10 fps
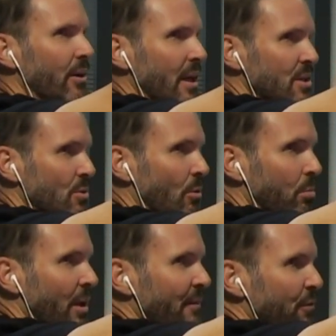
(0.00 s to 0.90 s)
Okay, so we'll
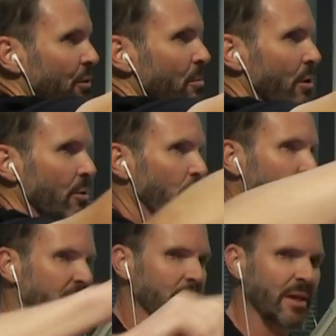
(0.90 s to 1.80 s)
blindfold the bird. We'll
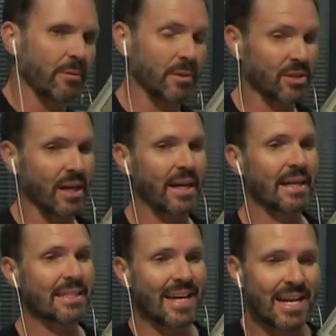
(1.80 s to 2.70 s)
bring him in here. But it's got
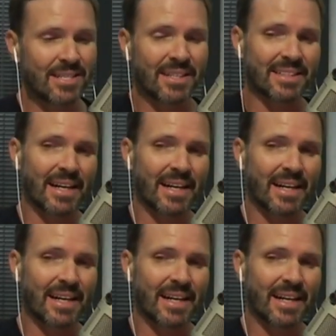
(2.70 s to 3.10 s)
a taste. It's